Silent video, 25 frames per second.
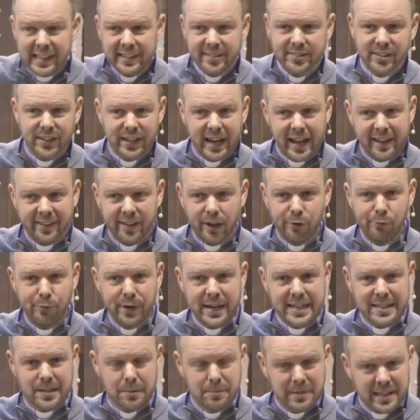Listen, as I
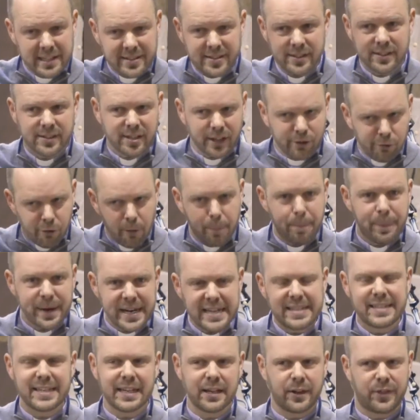read them, listen to the
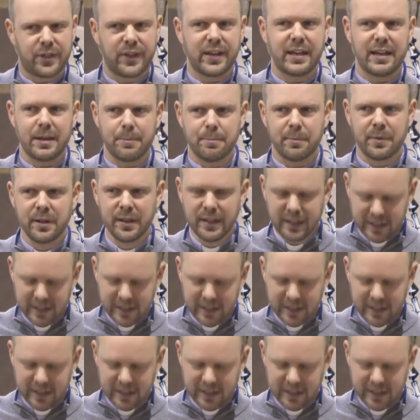repeating theme